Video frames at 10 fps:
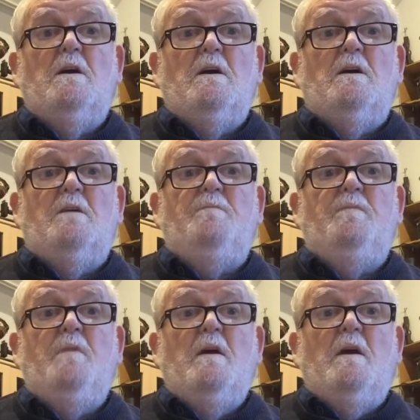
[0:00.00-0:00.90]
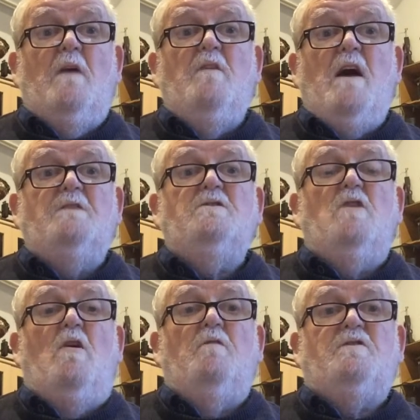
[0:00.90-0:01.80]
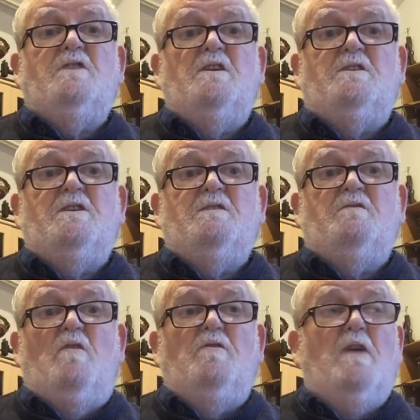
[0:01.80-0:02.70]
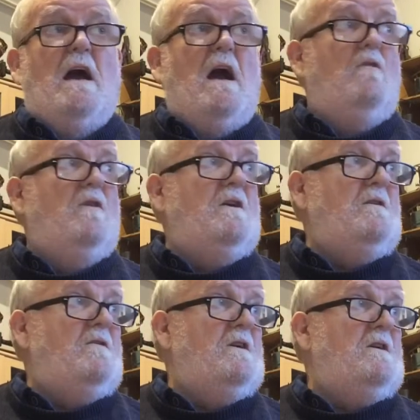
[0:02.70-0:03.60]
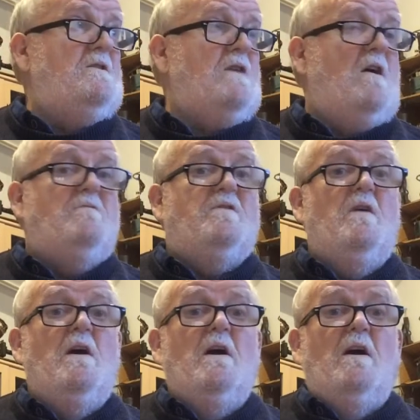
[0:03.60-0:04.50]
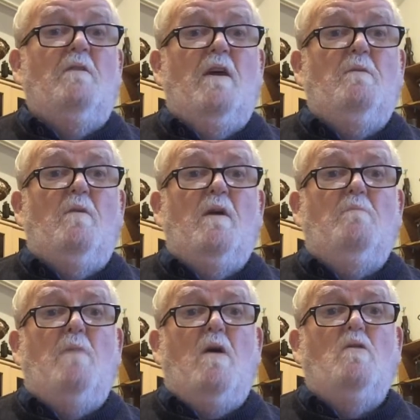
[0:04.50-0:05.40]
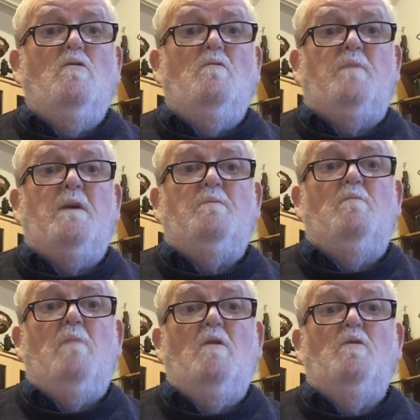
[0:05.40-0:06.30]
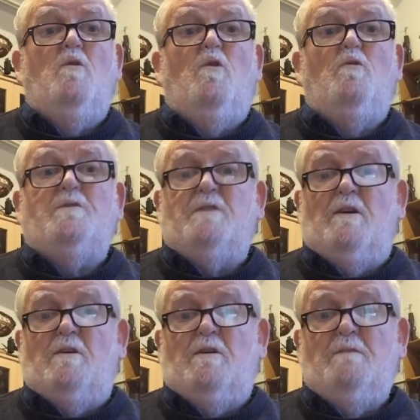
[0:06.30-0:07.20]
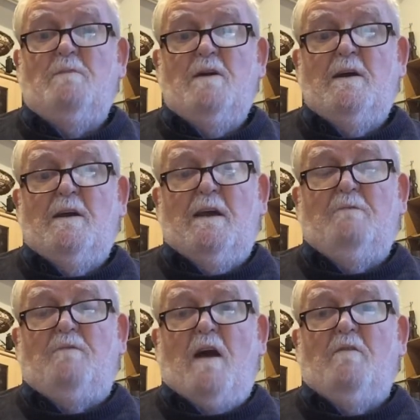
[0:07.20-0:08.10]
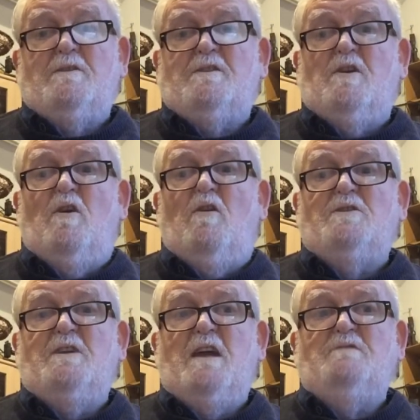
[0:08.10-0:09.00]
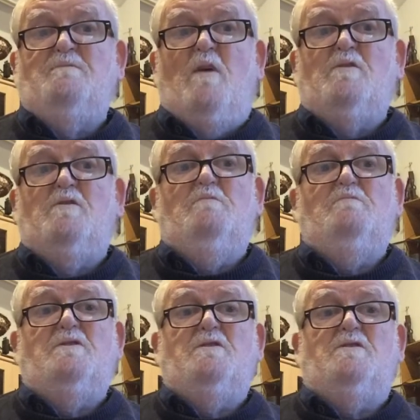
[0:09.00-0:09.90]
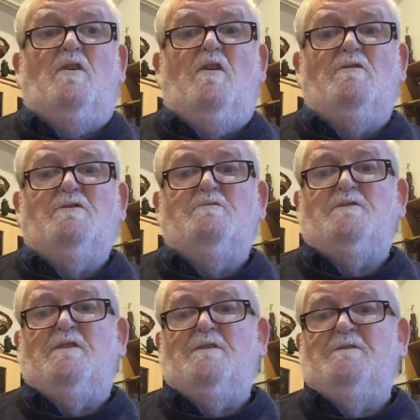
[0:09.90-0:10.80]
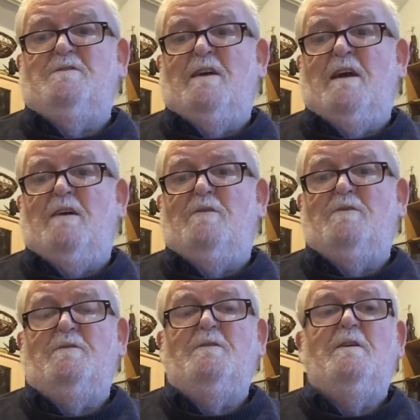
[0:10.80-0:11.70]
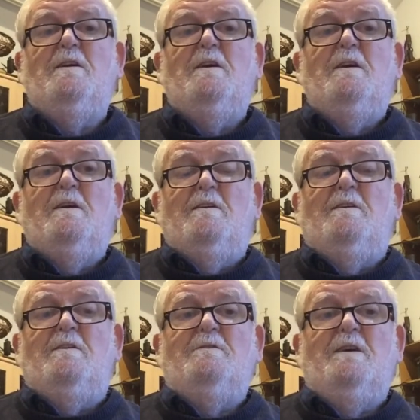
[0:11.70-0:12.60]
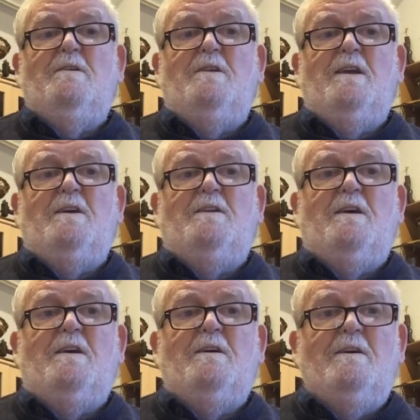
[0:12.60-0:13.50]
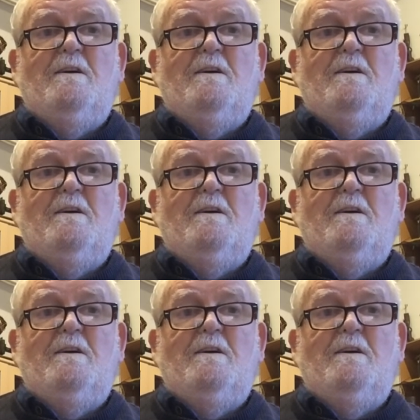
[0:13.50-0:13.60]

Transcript: And they hadn't got the facilities they've got now, the types of, and they moan, people moan all the time. In fact, there's cars in edge bottoms and cars upside down, and oh dear, dear, dear.